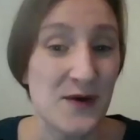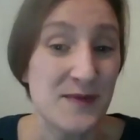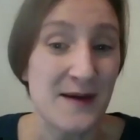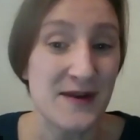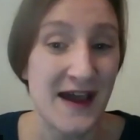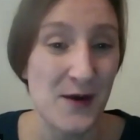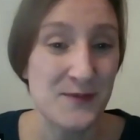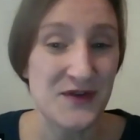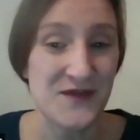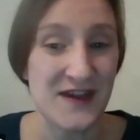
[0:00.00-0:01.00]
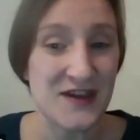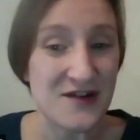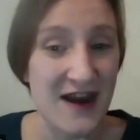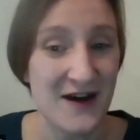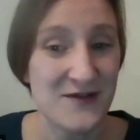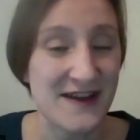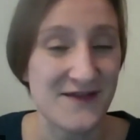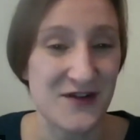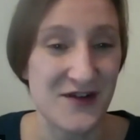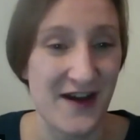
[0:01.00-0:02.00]
we'll be able to help you figure out
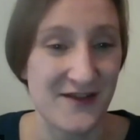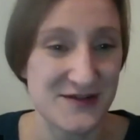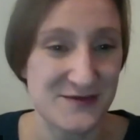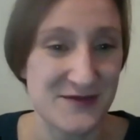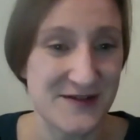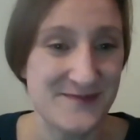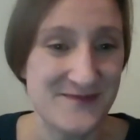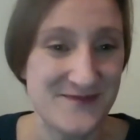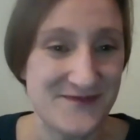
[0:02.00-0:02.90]
if you're eligible.